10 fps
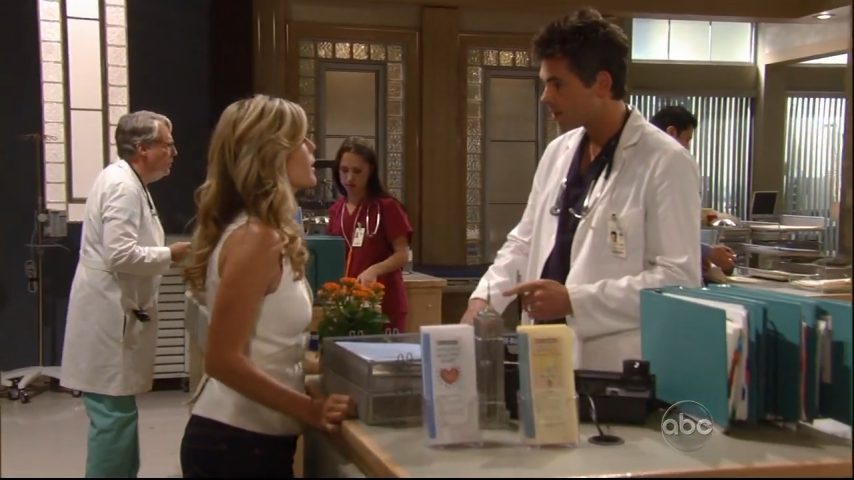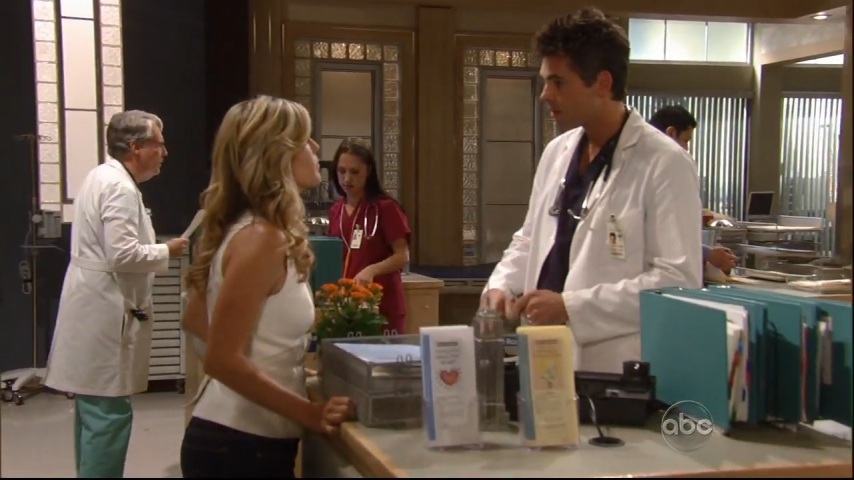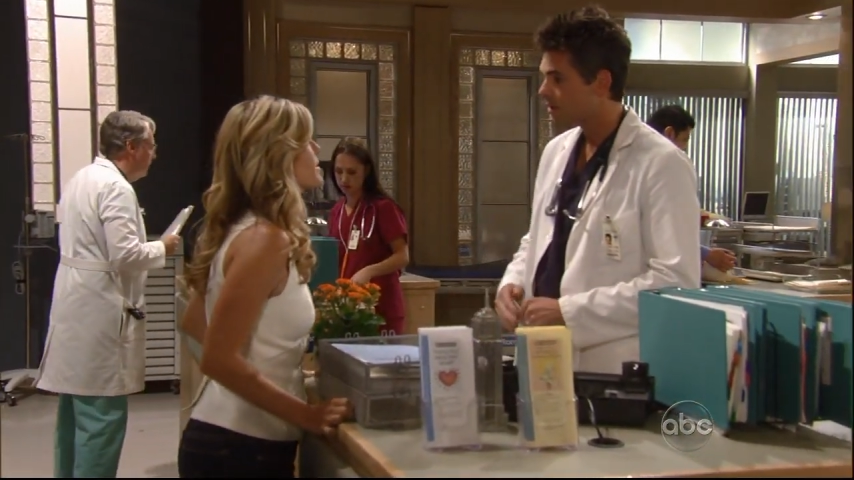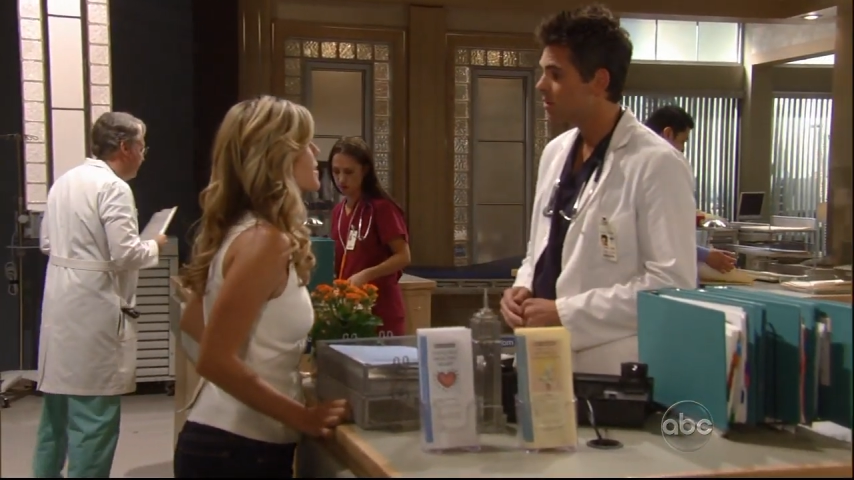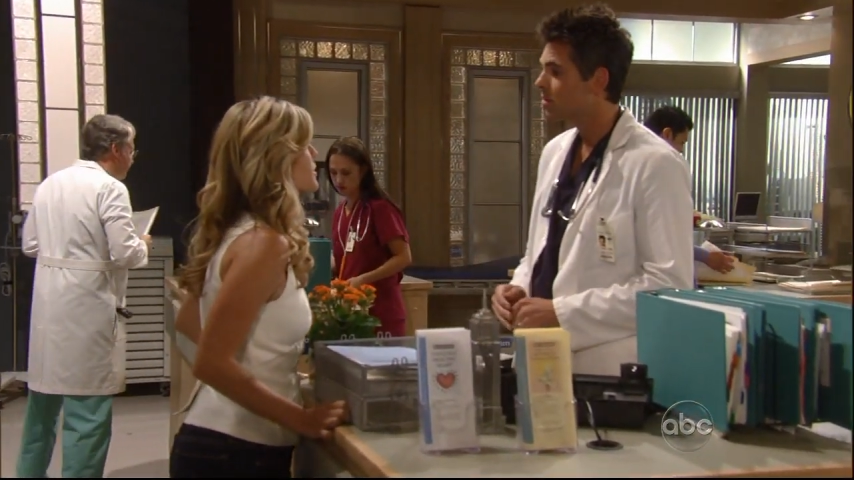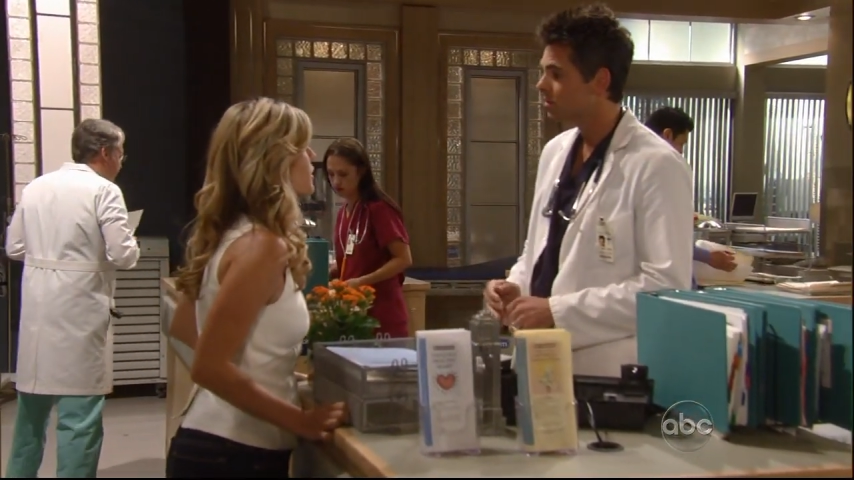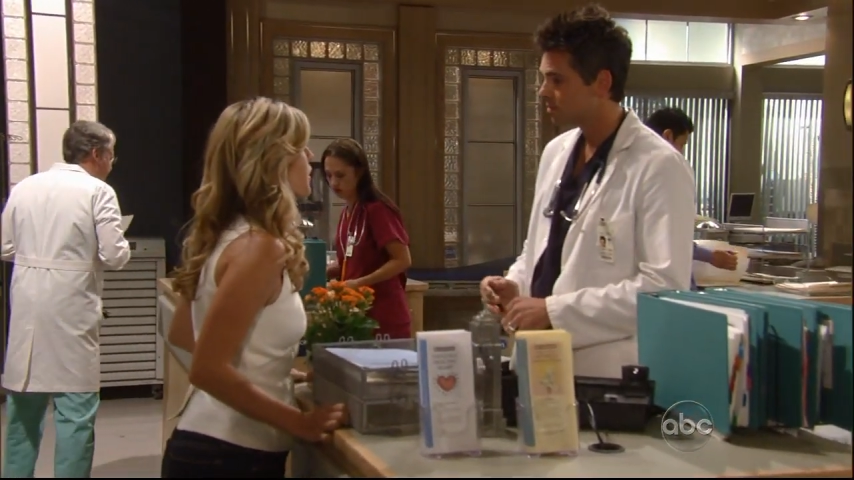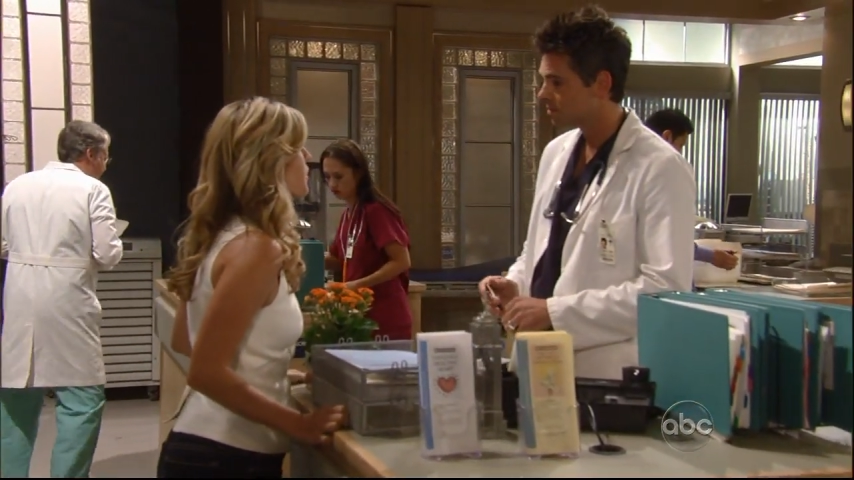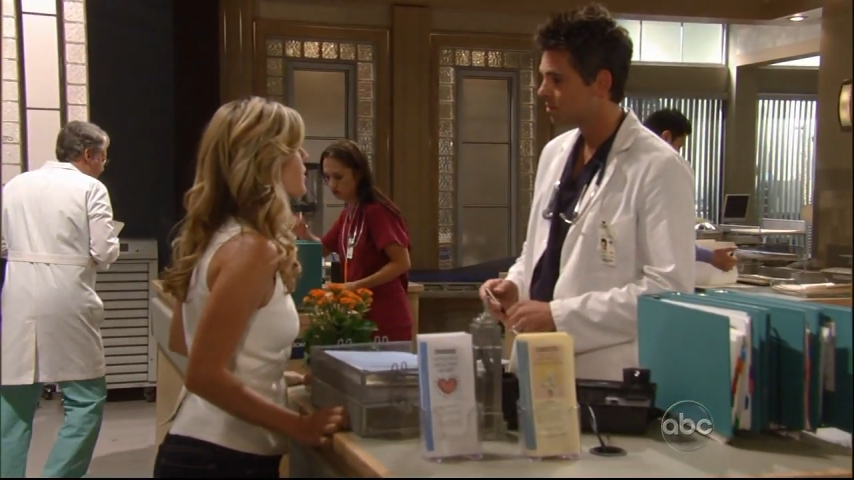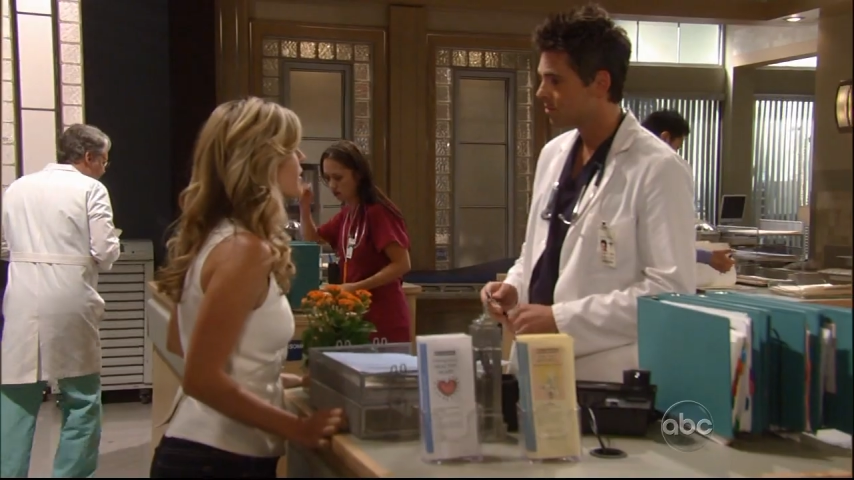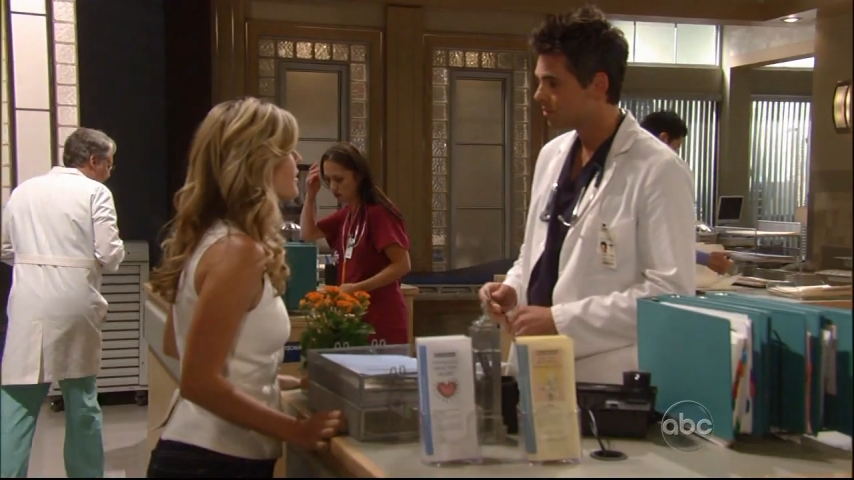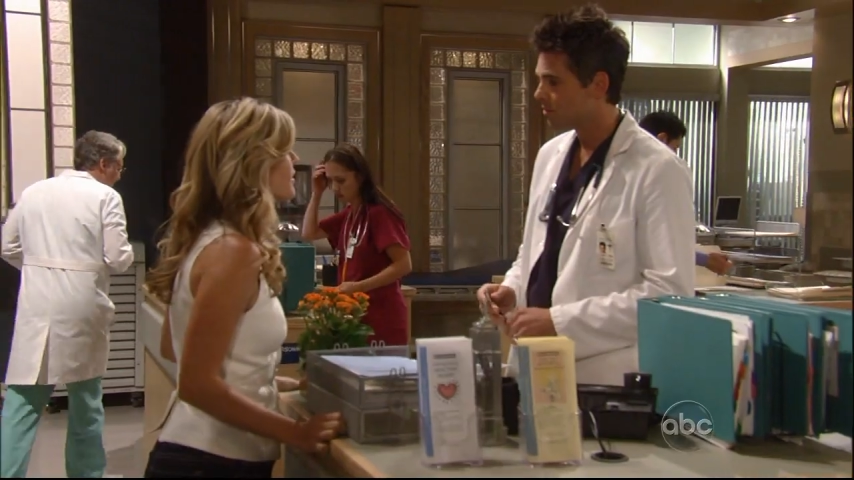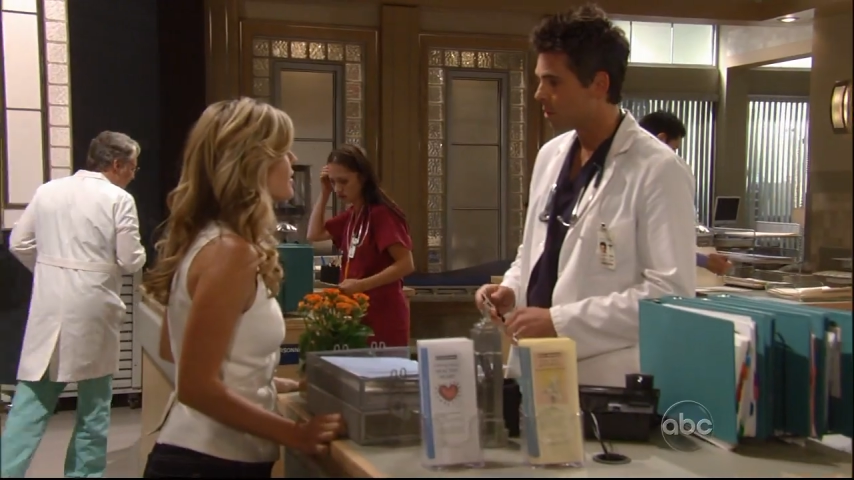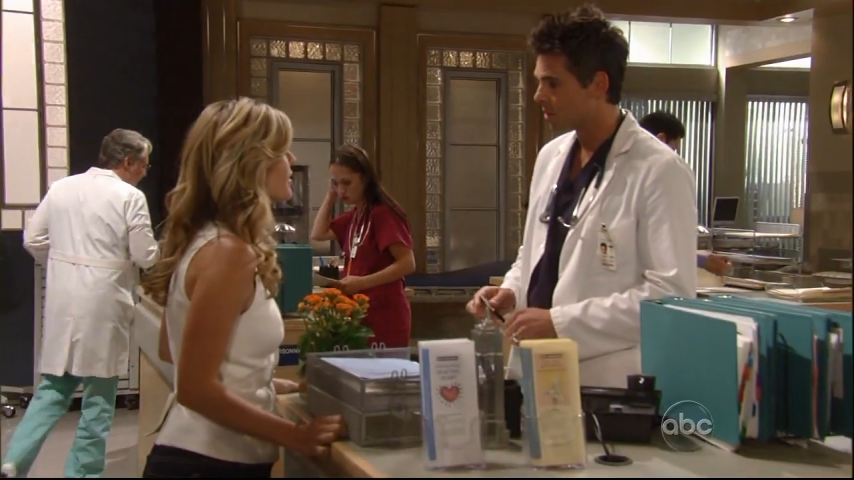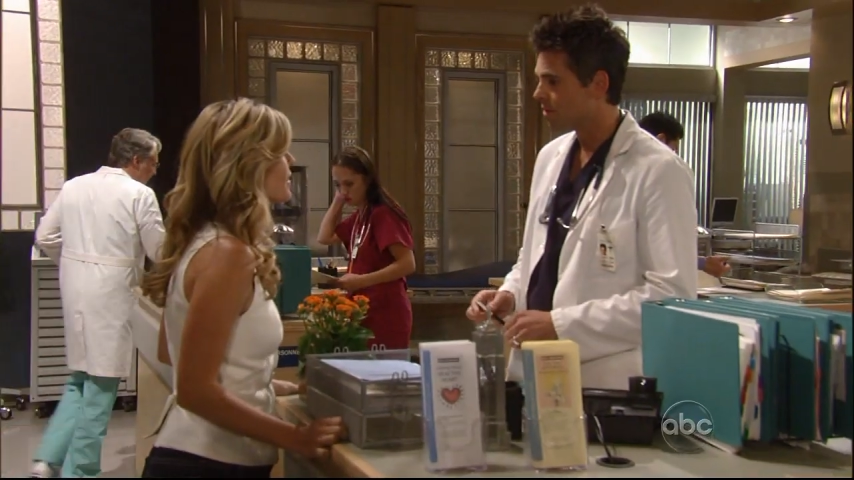therapy session go?
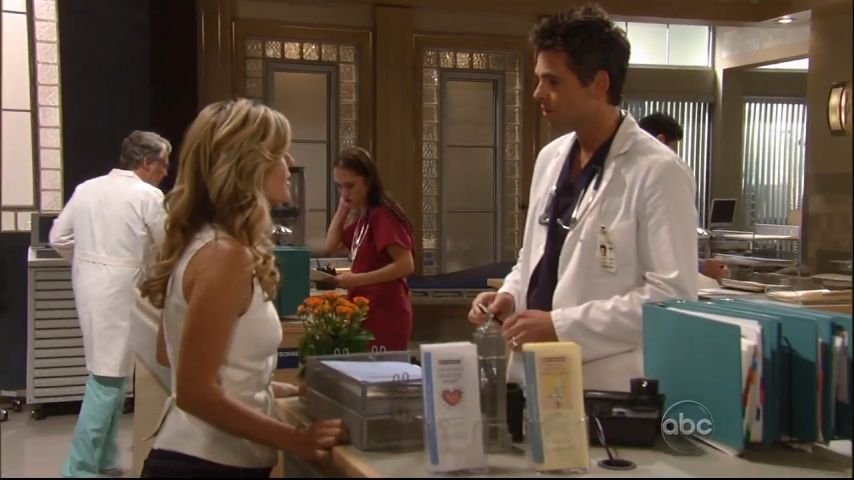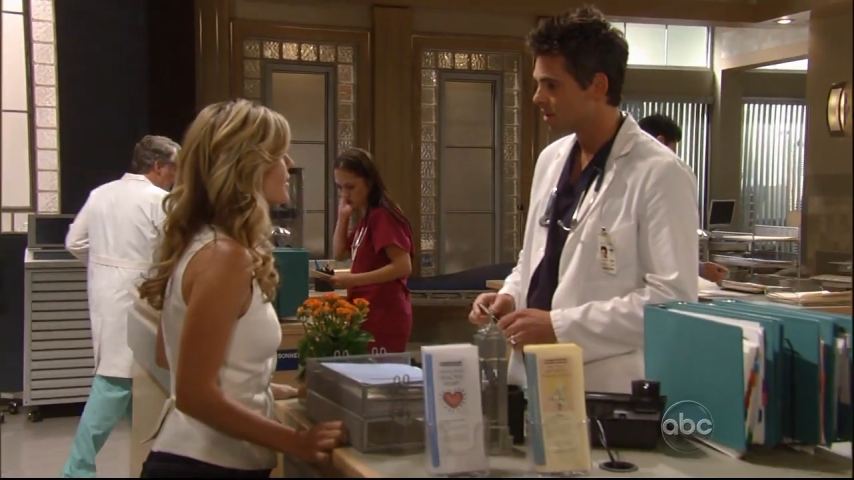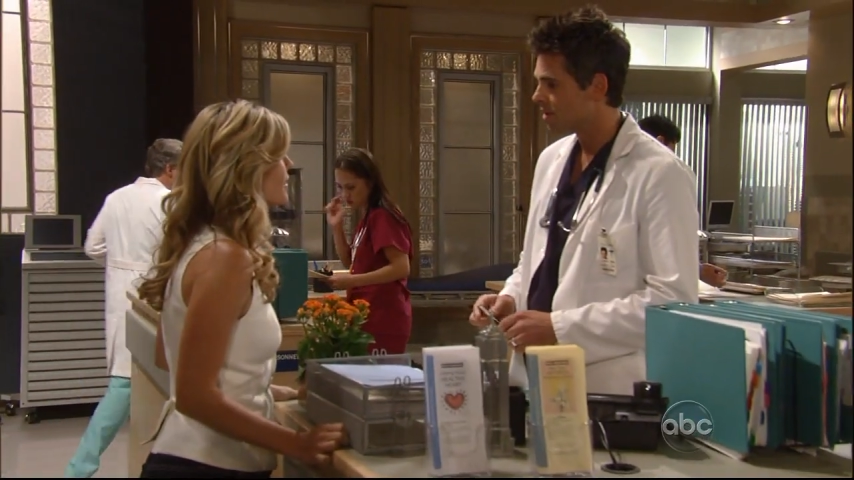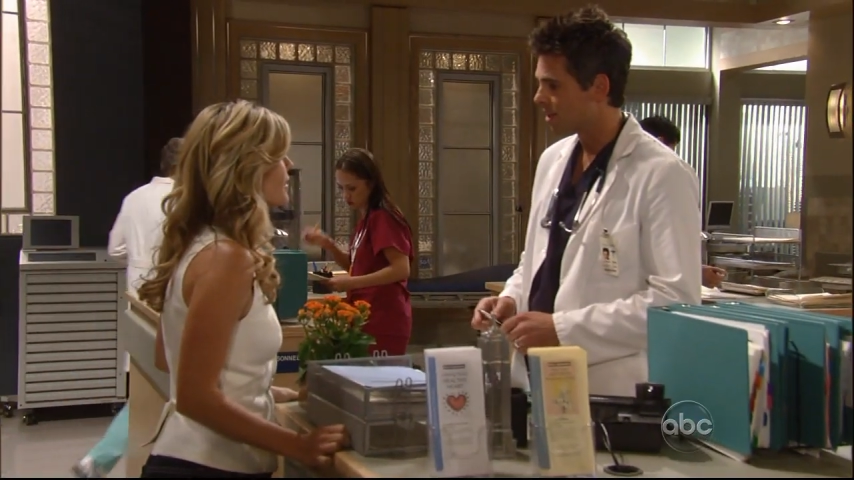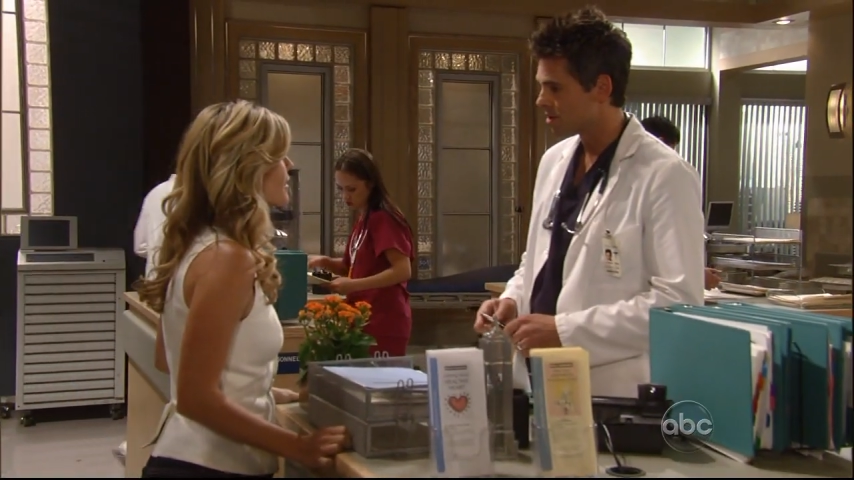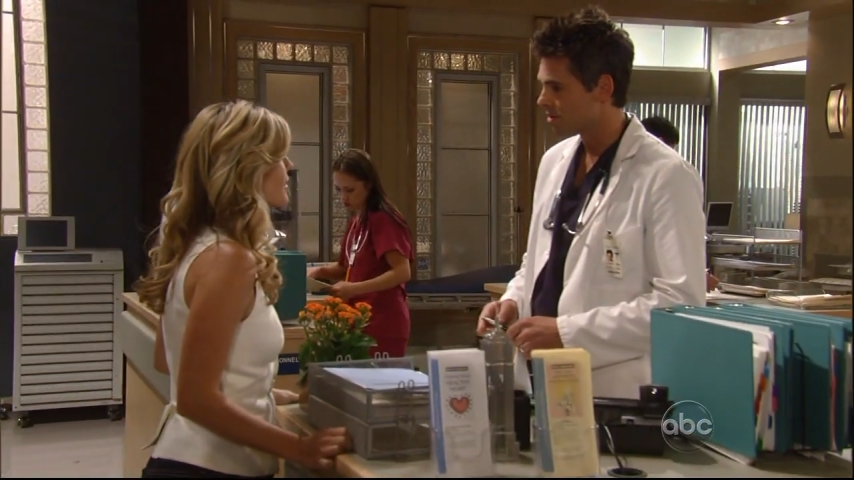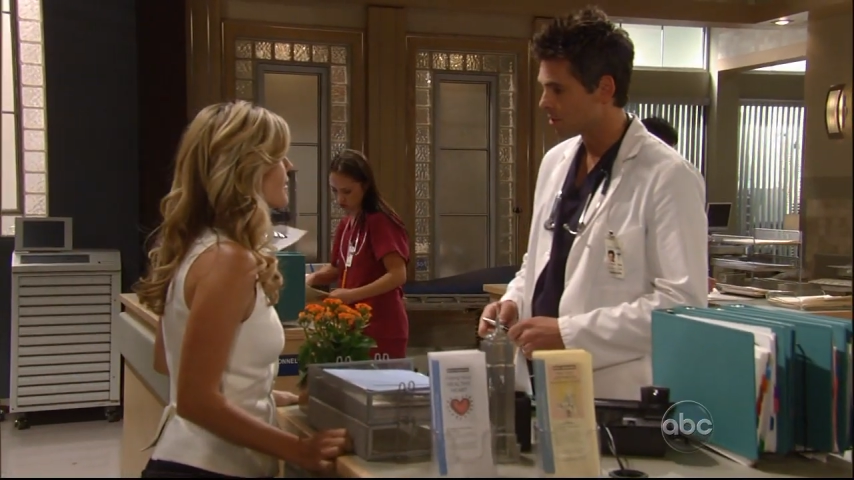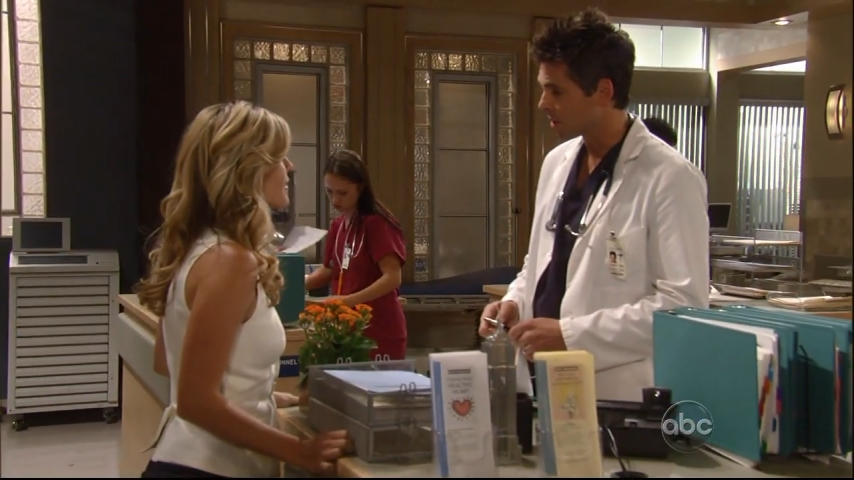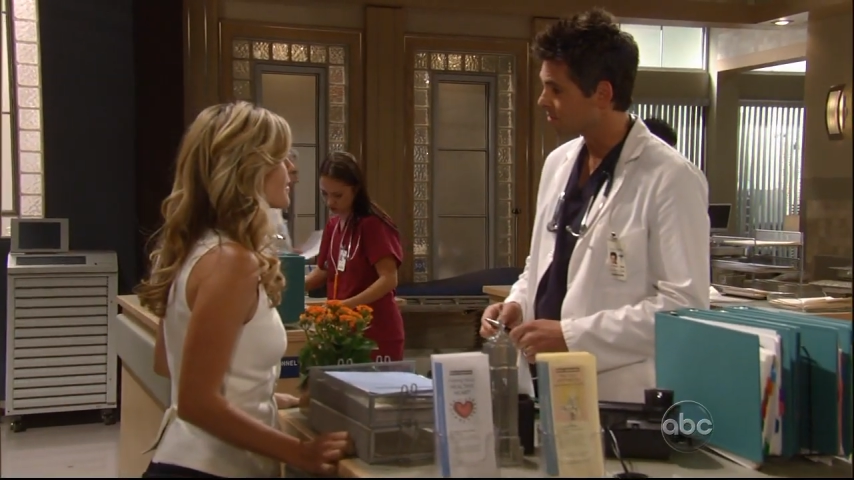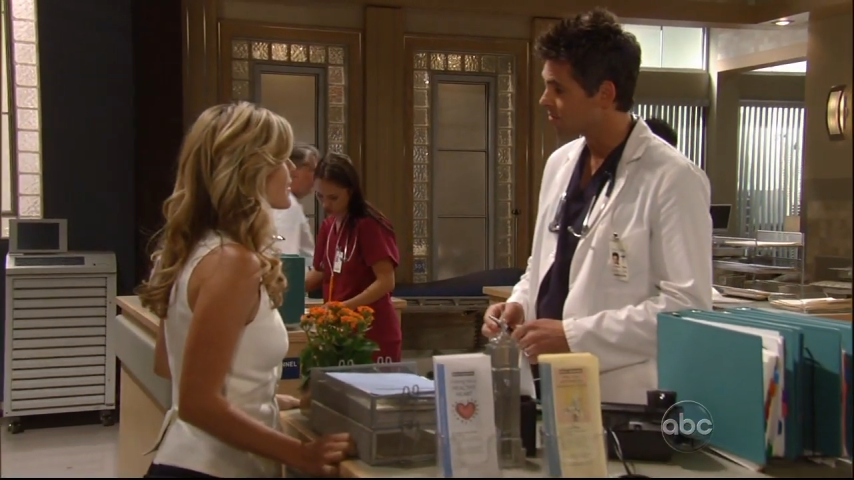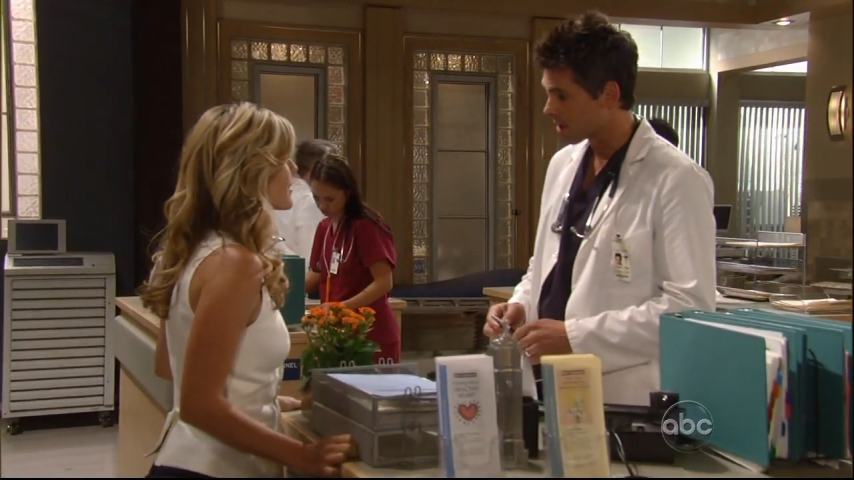For first session, it went